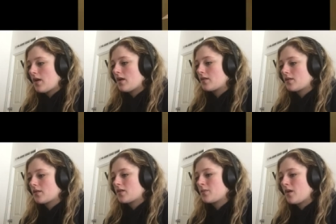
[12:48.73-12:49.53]
has a
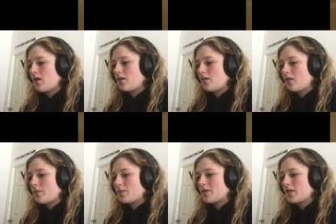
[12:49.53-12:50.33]

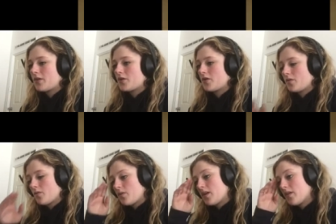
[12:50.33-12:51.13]
small obsession
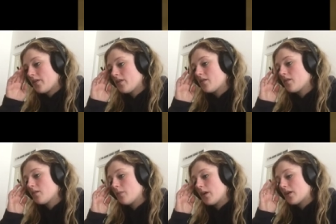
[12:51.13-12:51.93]
with
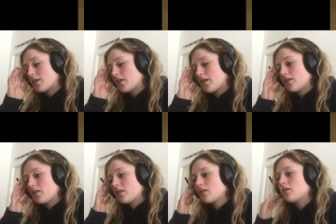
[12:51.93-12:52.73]

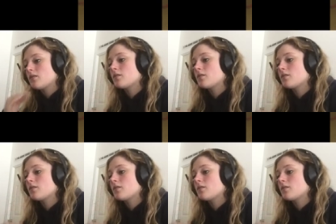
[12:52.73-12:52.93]
buckskins.